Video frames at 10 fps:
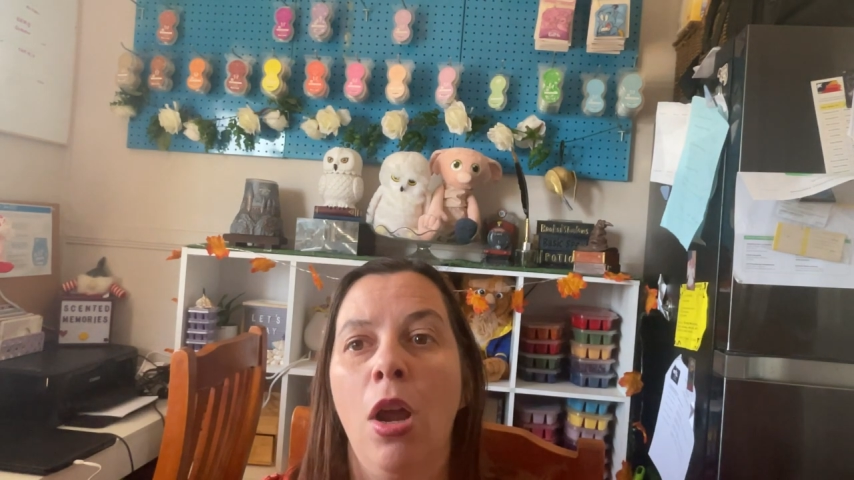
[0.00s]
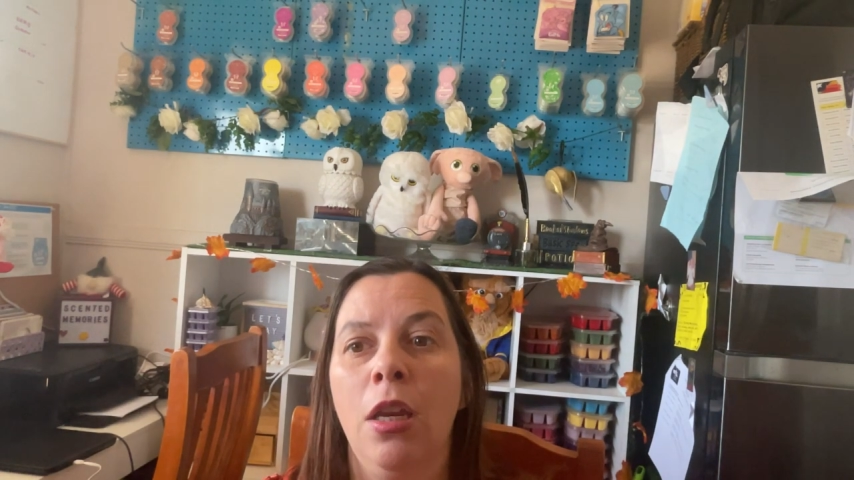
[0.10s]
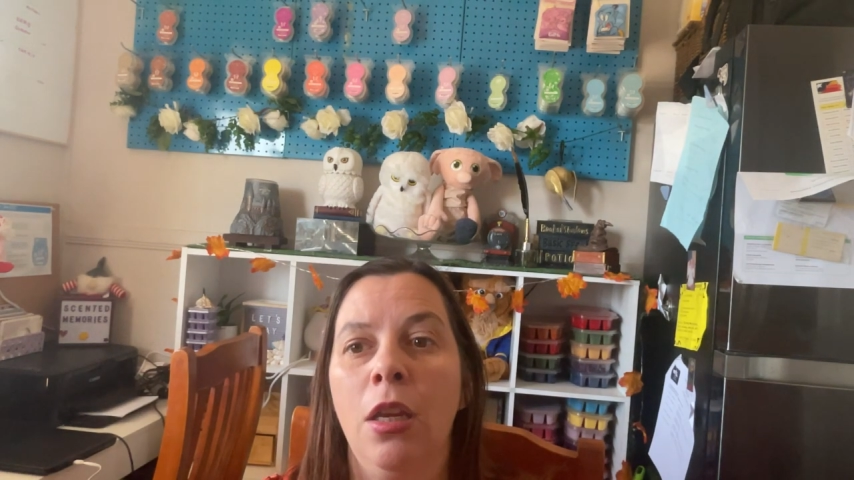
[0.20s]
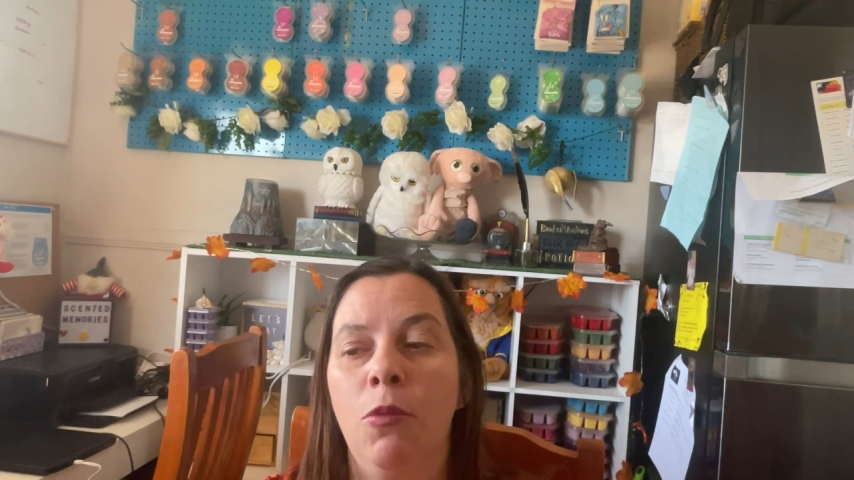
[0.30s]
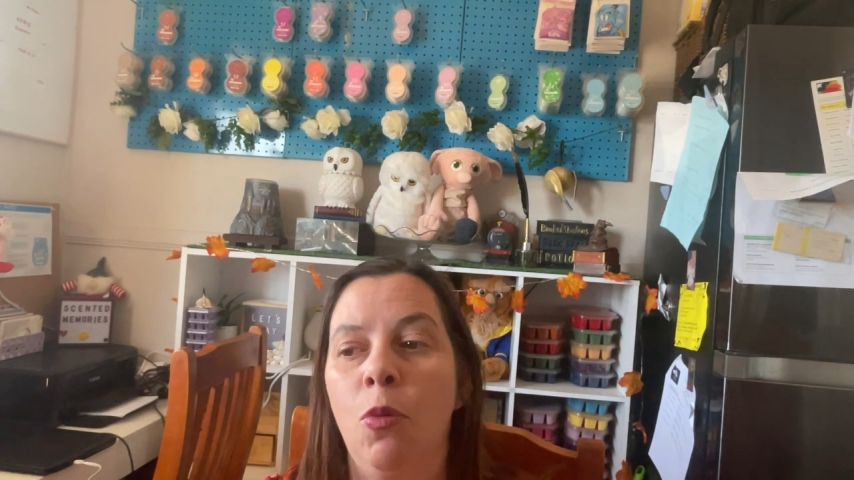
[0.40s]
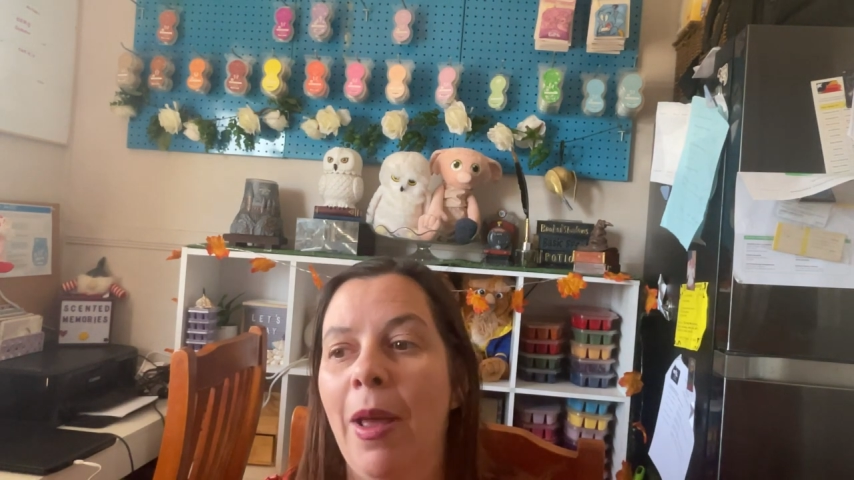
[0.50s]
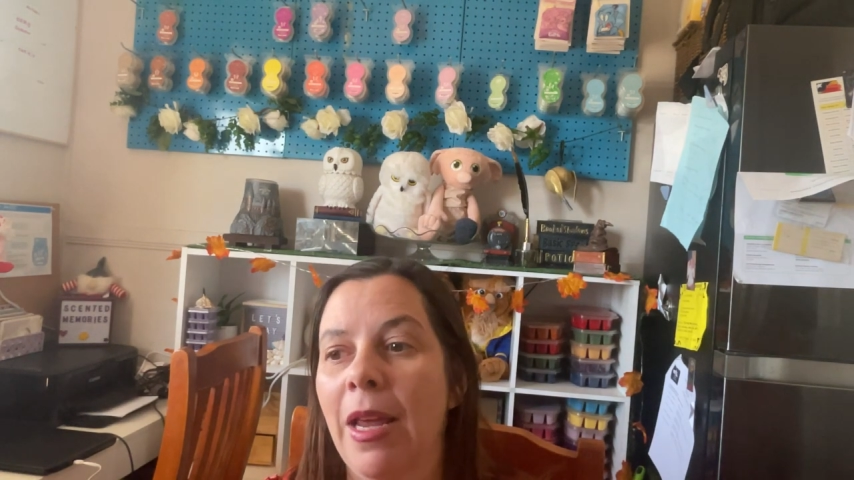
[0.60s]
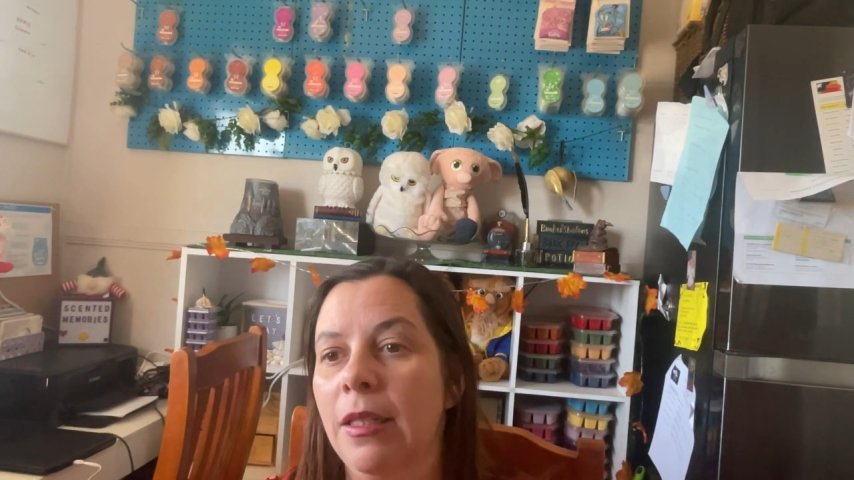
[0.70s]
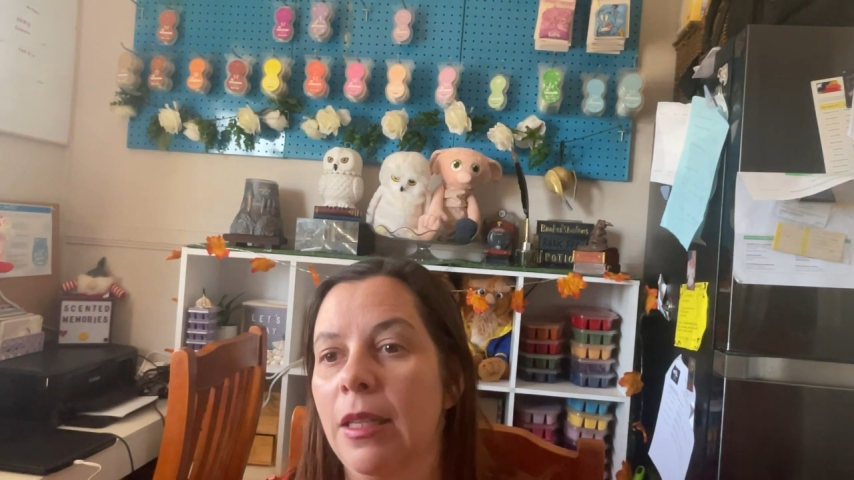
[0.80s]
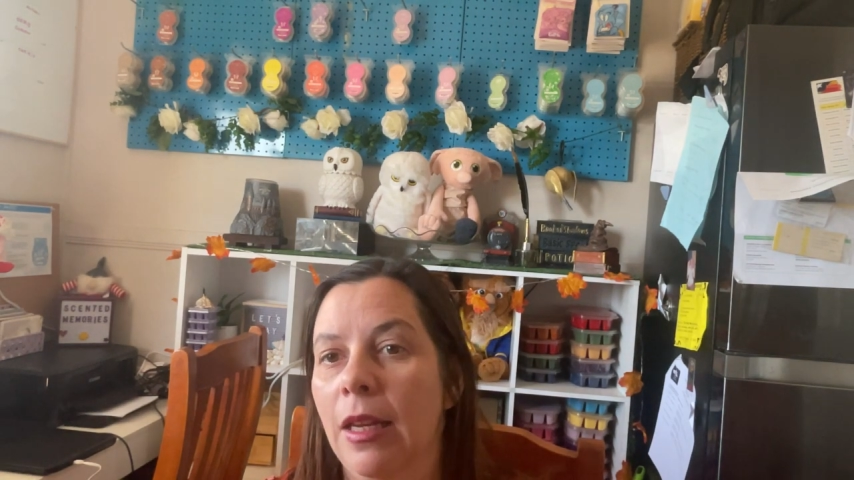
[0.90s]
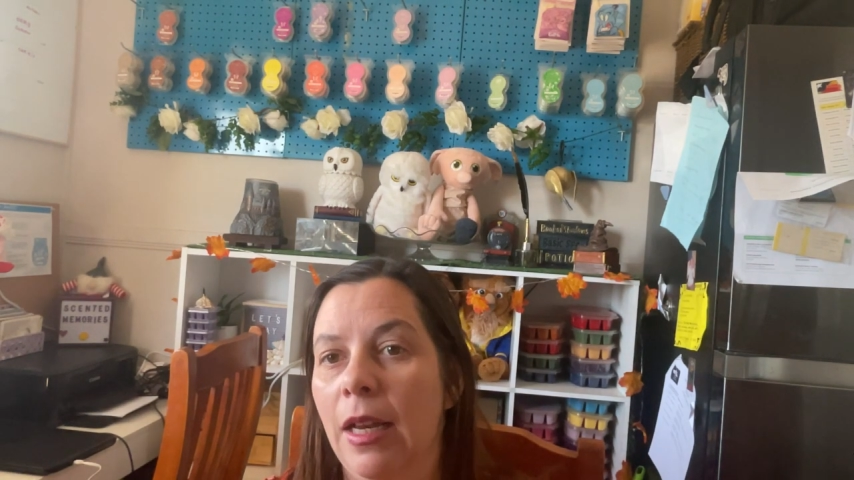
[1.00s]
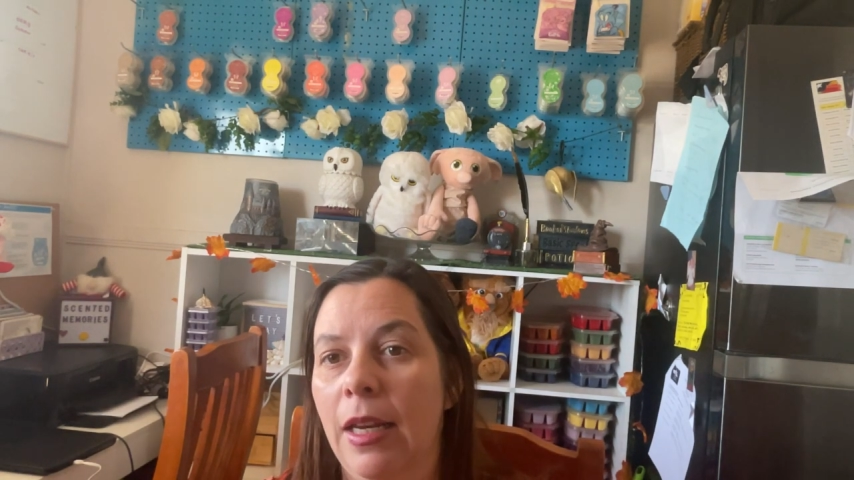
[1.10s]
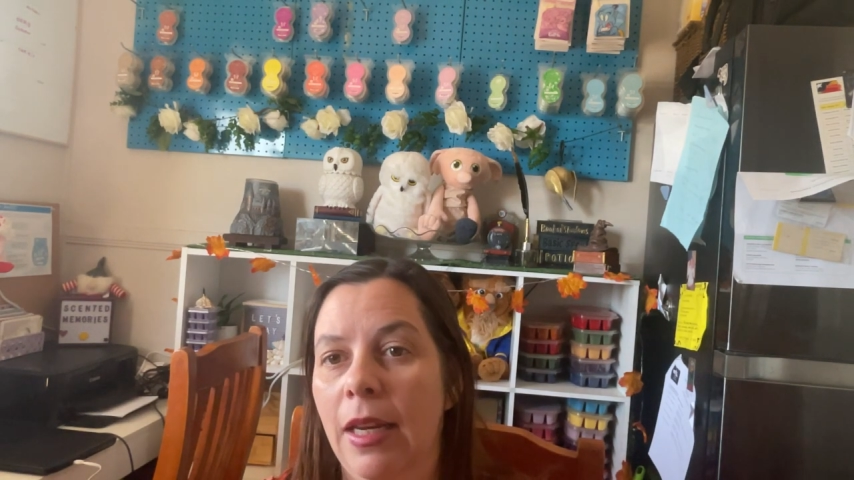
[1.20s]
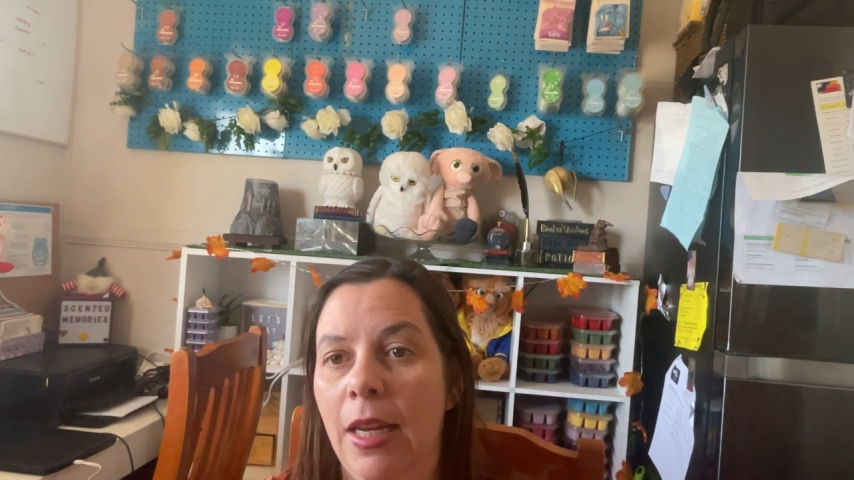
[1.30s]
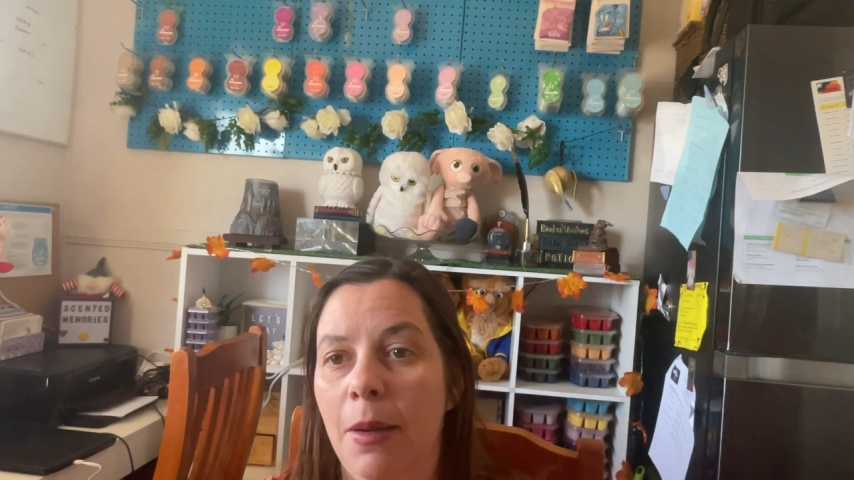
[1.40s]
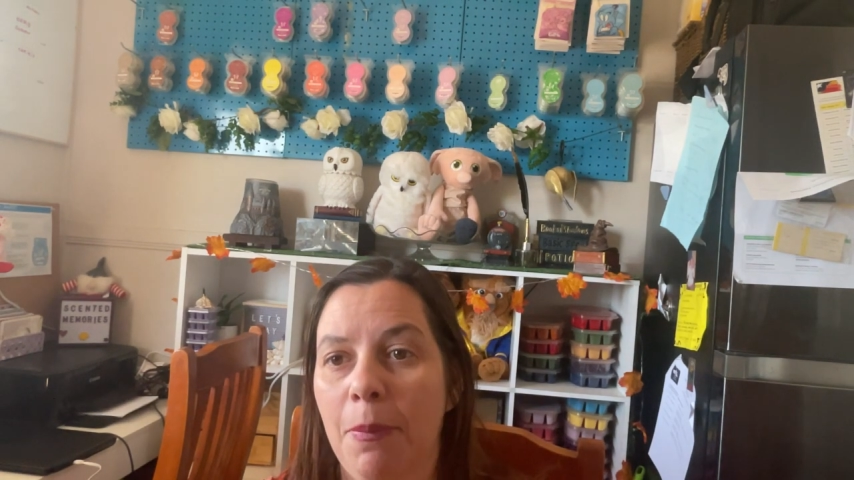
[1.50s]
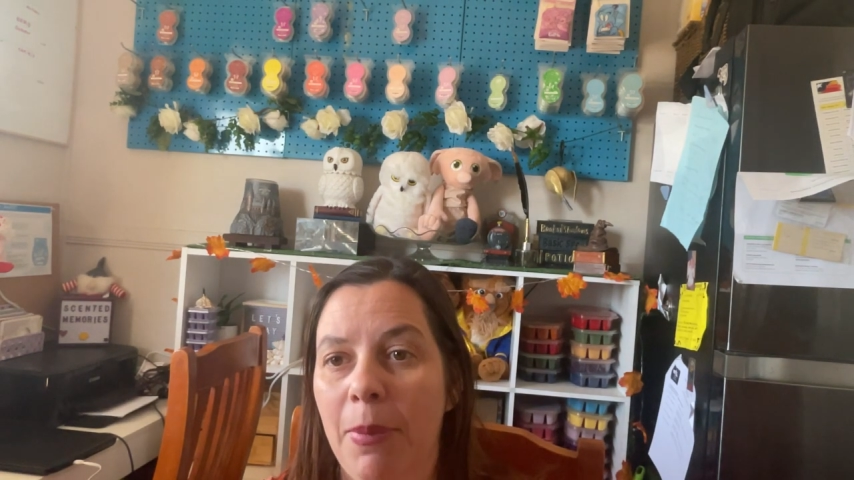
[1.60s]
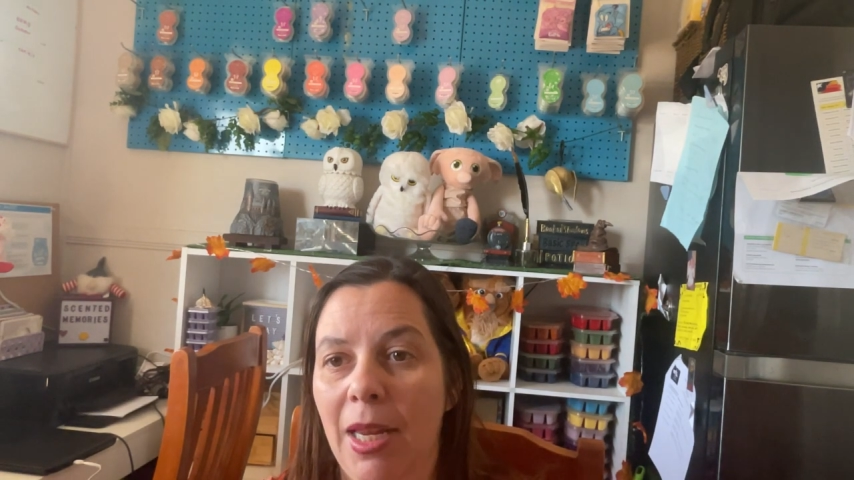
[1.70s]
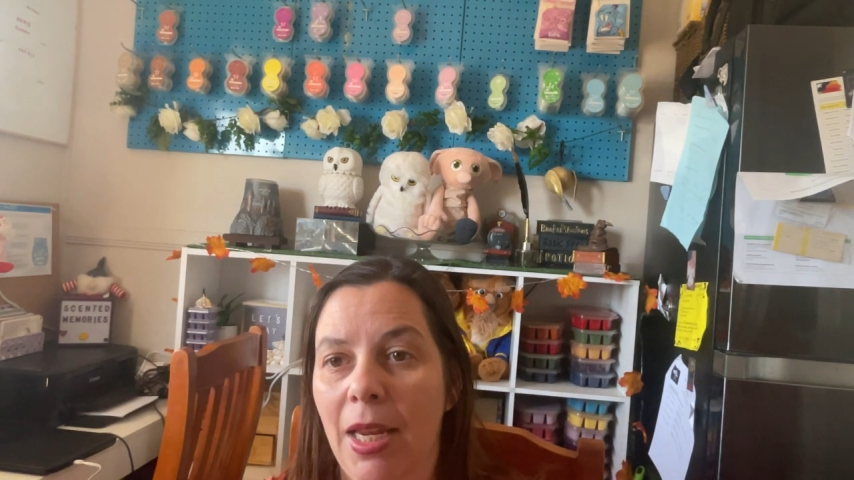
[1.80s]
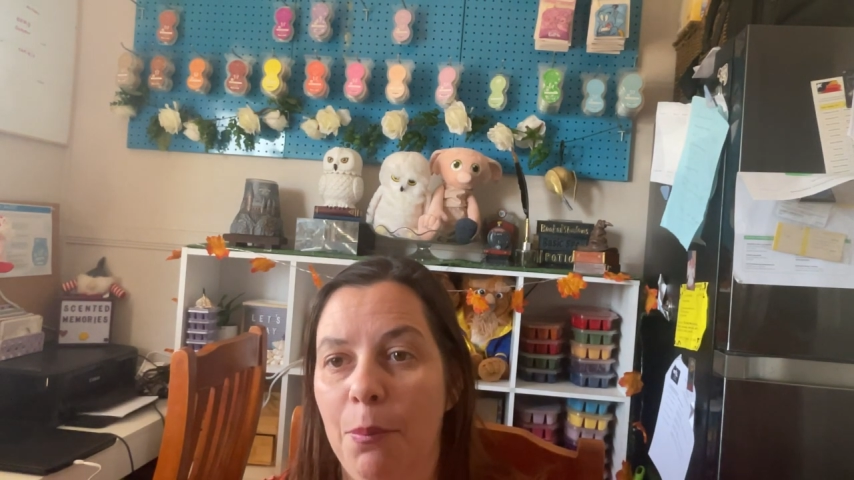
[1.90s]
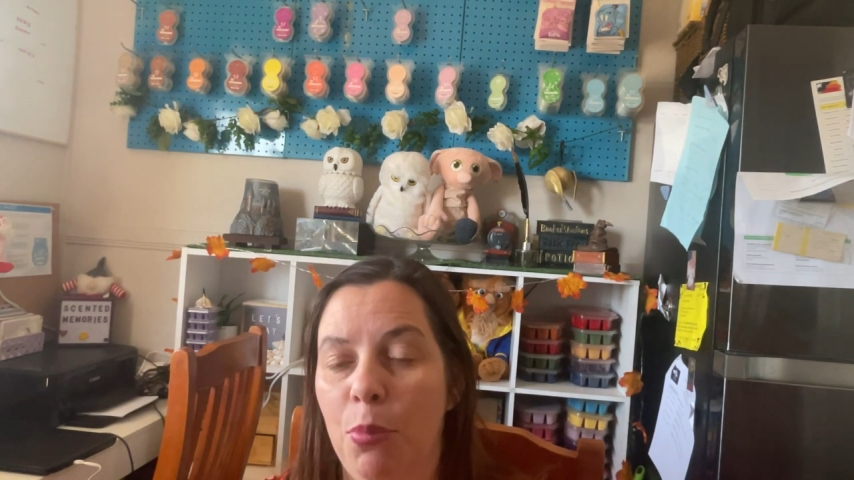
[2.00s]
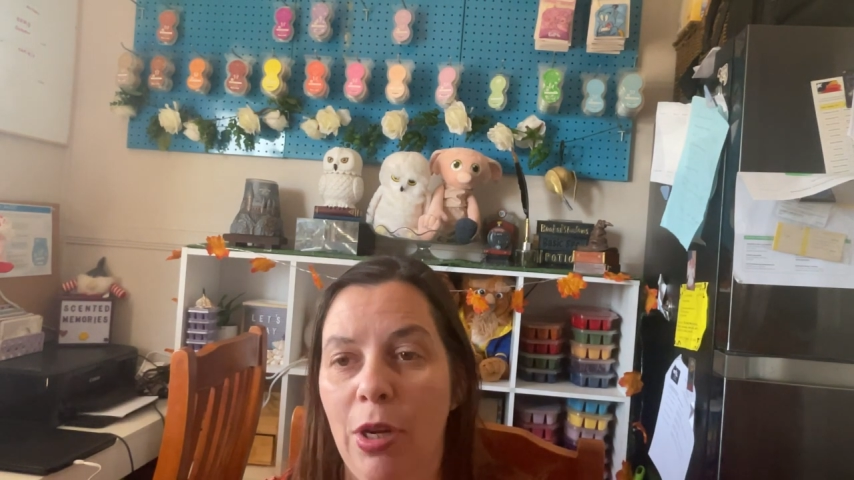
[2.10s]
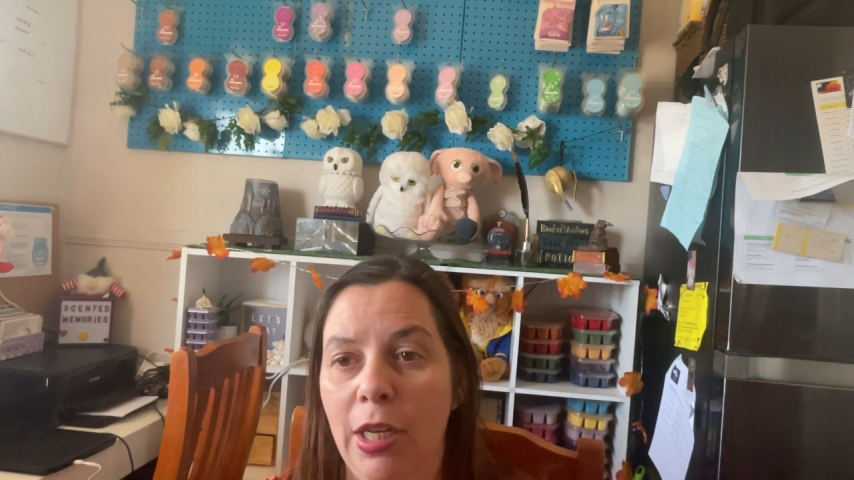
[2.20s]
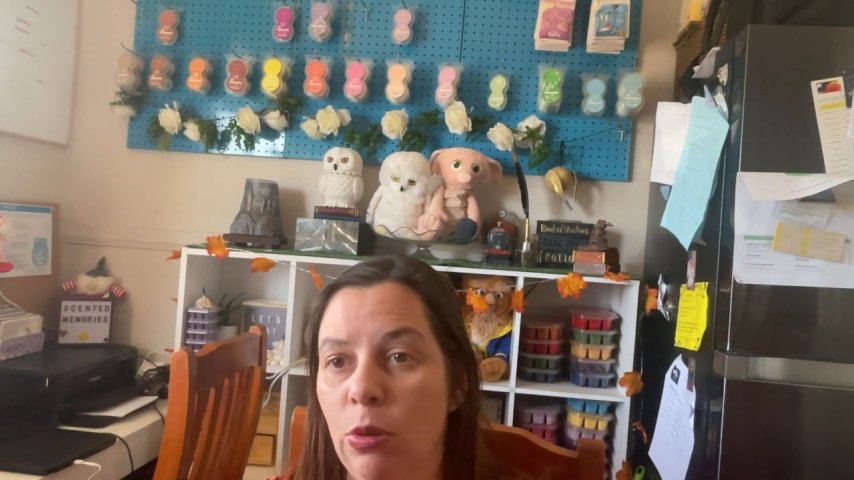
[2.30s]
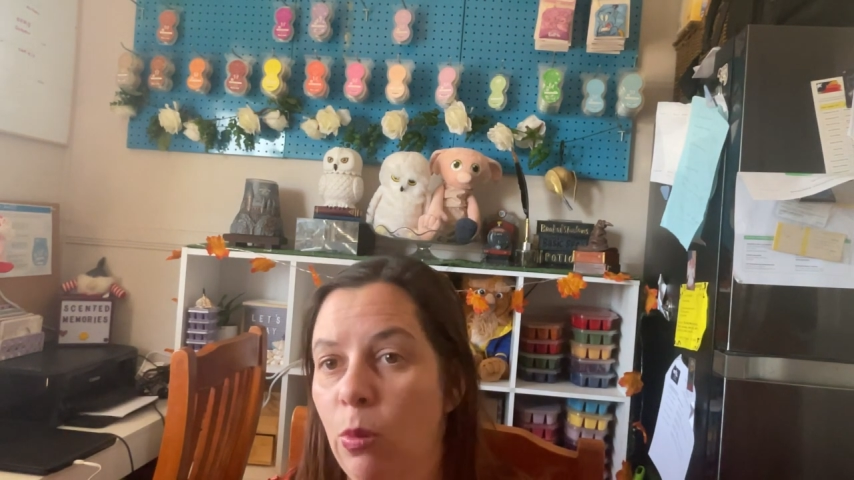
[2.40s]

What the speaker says: you will basically be put into